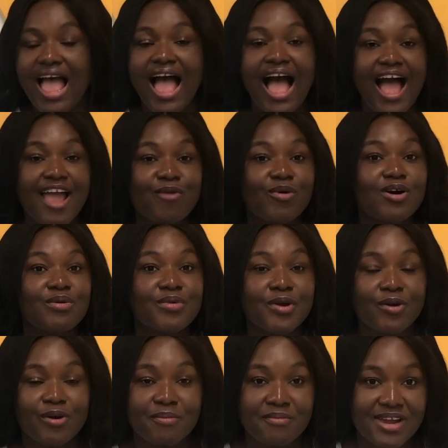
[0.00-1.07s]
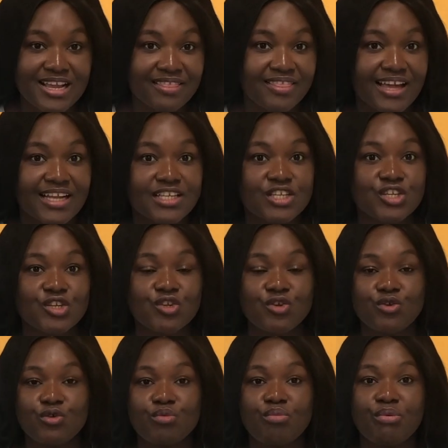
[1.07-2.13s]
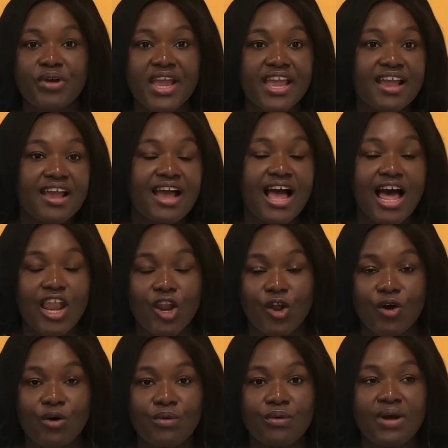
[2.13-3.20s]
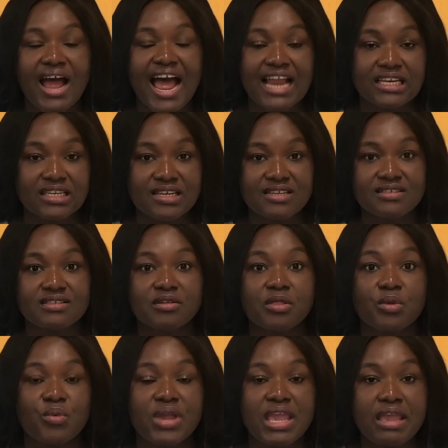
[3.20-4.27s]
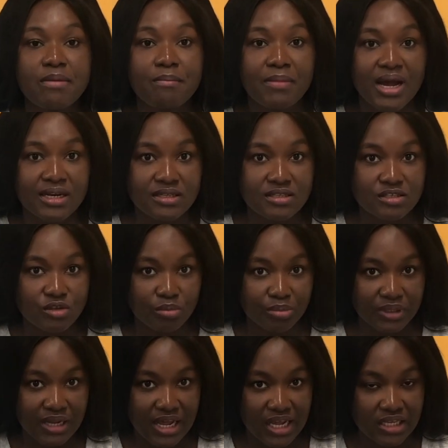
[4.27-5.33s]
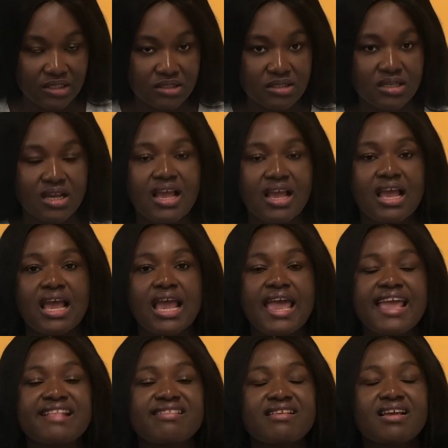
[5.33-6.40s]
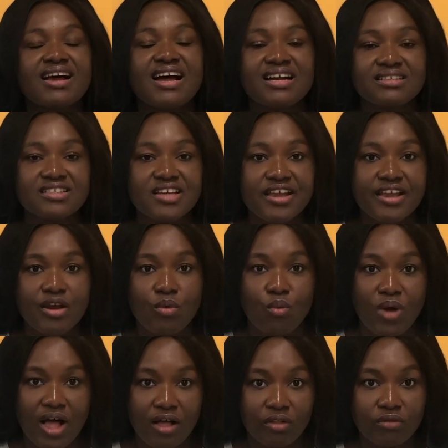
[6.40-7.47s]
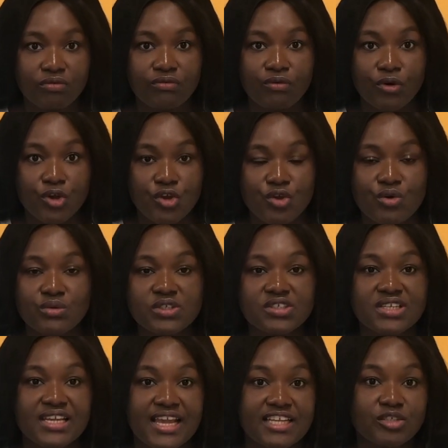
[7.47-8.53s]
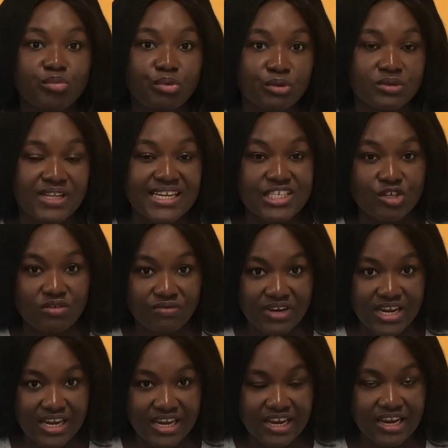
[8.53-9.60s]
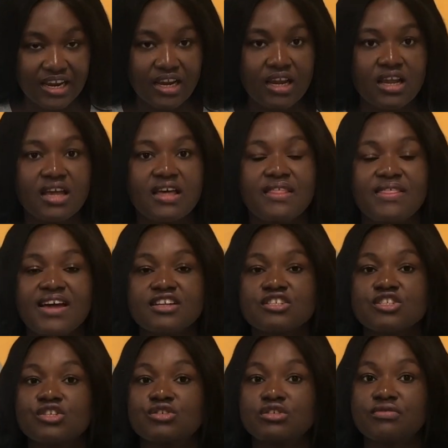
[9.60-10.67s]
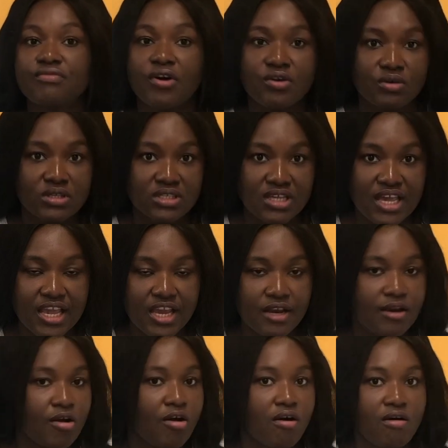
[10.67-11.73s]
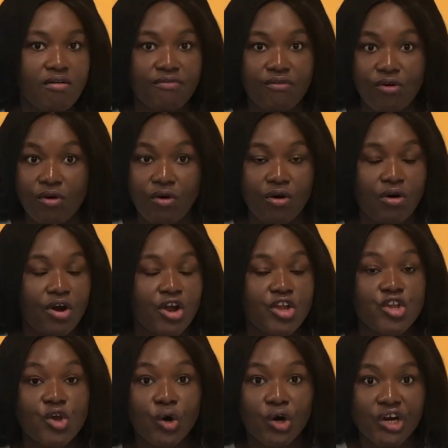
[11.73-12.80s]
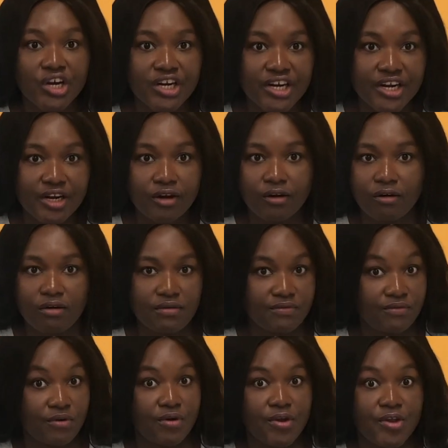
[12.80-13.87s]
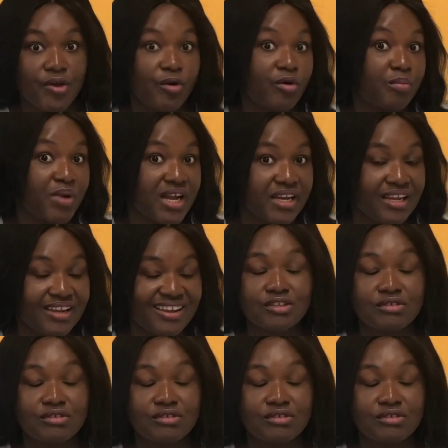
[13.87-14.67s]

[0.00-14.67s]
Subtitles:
I will recommend that you bring along at least 3 months supplies. It can take a while for you to get product over here that is good for your skin or for your hair or for your body.